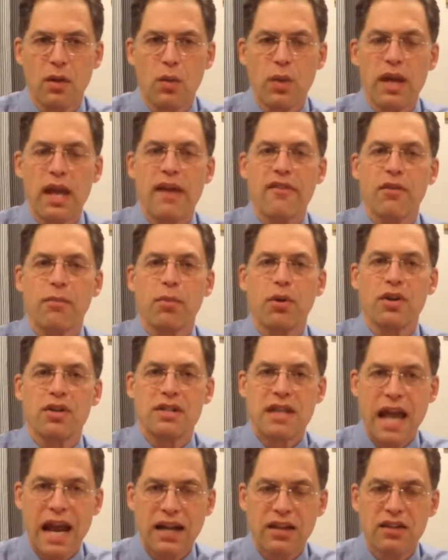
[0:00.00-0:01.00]
we have a
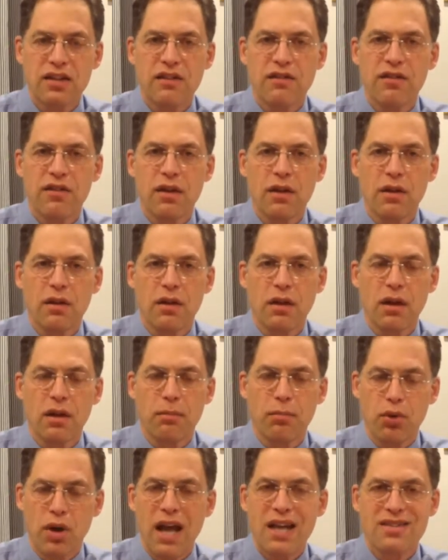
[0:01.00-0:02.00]
protective
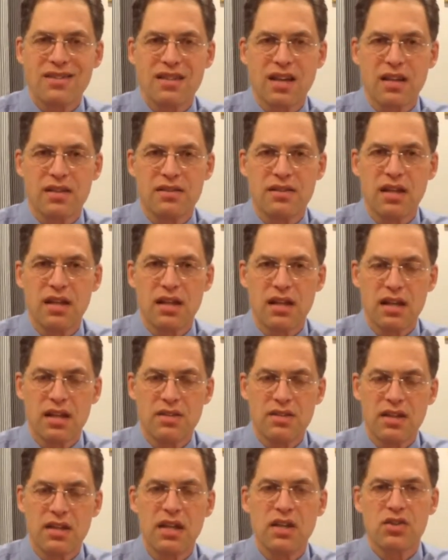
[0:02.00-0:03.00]
process that
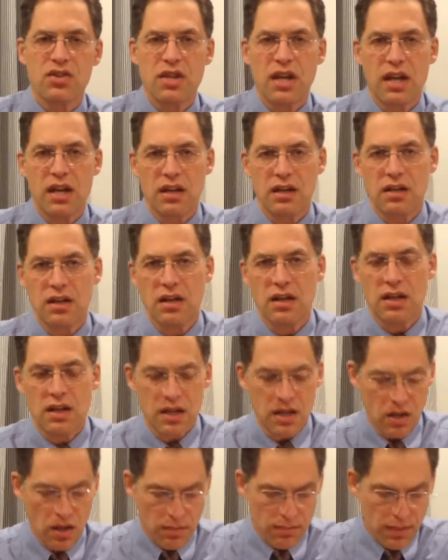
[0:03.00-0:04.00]
is initiated
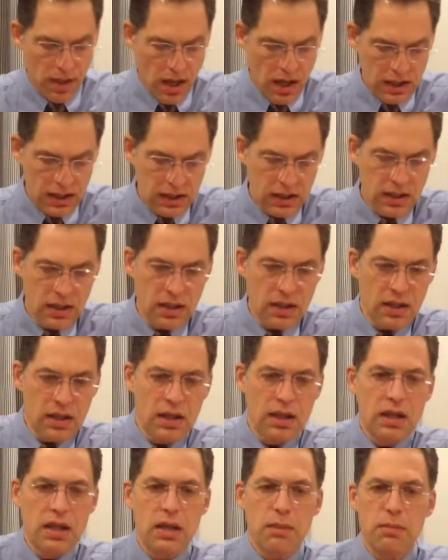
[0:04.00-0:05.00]
in our body.
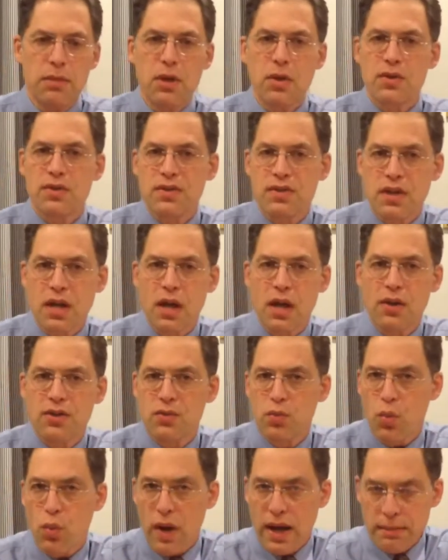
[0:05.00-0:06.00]
Immune
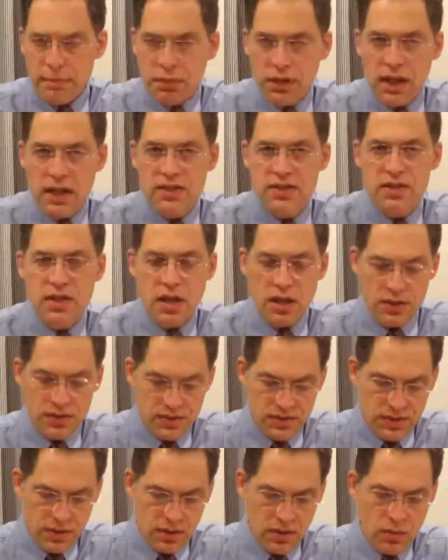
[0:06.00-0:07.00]
cells, white blood
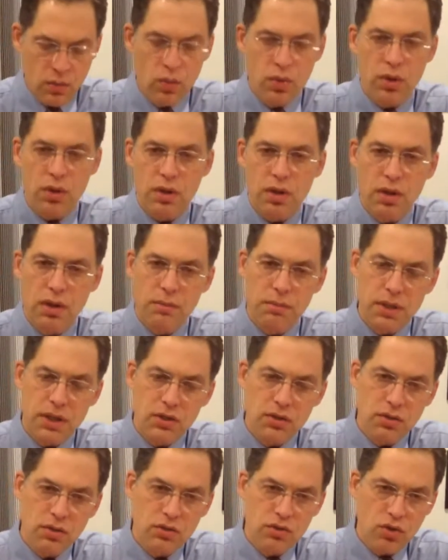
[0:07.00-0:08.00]
cells, will
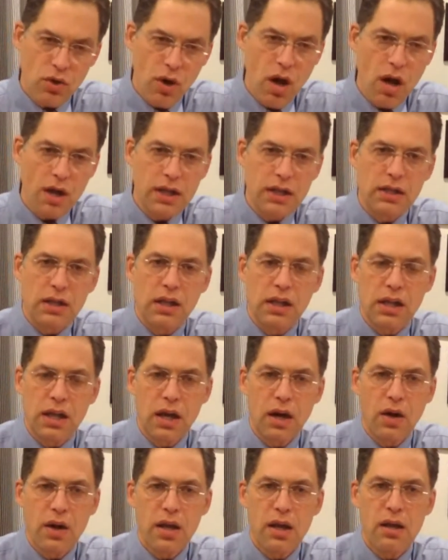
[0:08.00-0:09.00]
be drawn into the
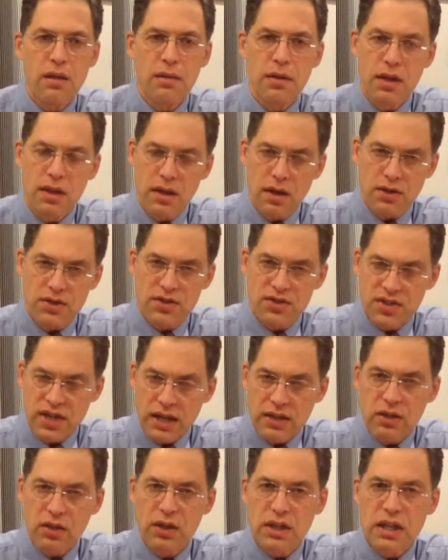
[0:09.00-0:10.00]
area. They're
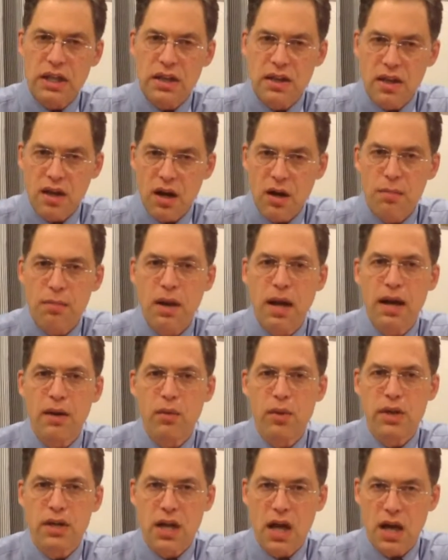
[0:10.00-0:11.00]
signaled in there by
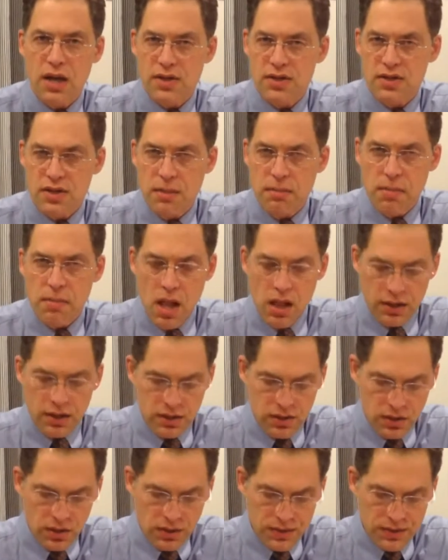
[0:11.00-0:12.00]
redox
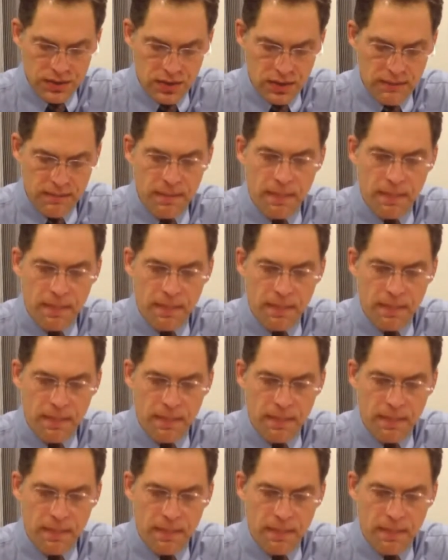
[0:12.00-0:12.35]
molecules.